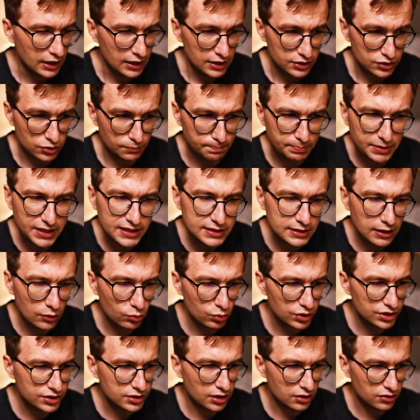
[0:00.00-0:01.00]
So Pixel
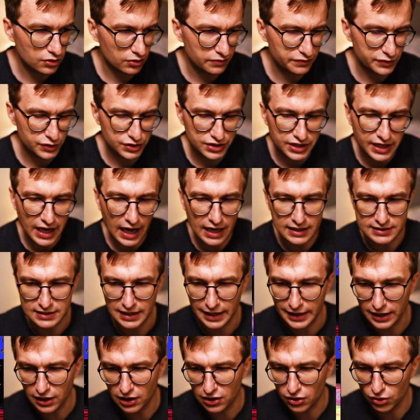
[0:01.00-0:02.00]
Wizard obviously has
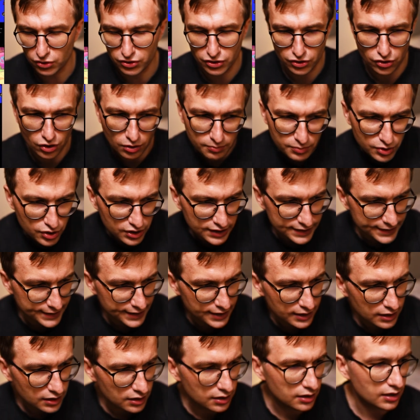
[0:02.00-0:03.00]
like another
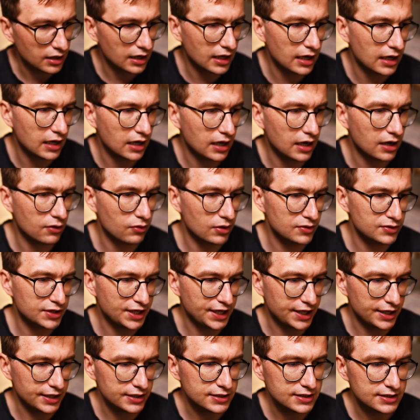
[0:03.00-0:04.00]
community uh, around
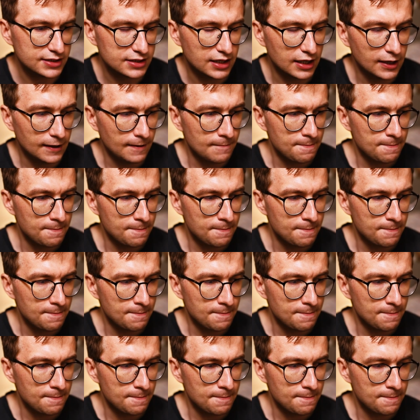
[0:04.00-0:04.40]
his.